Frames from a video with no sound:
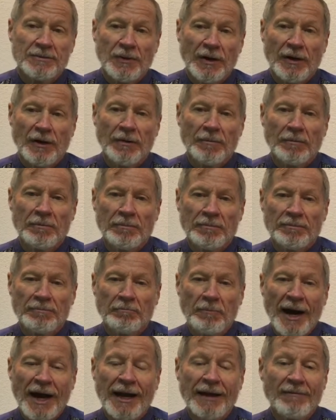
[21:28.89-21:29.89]
Well,
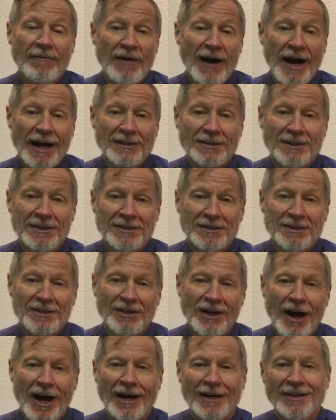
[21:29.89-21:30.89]
my advice is
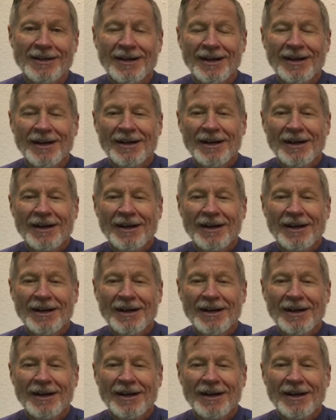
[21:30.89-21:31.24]
not